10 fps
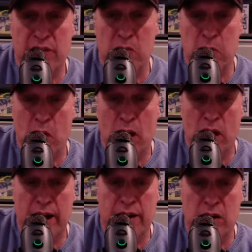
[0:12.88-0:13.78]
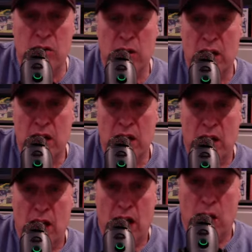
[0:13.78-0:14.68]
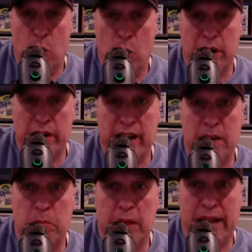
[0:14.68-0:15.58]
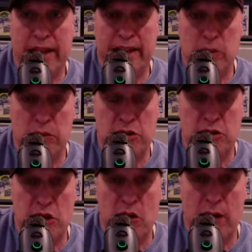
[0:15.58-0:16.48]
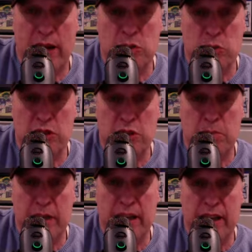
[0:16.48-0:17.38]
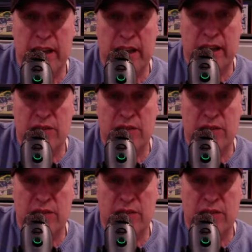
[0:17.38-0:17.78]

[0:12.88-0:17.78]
from Ohio. We're getting blanketed with snow as we speak. It's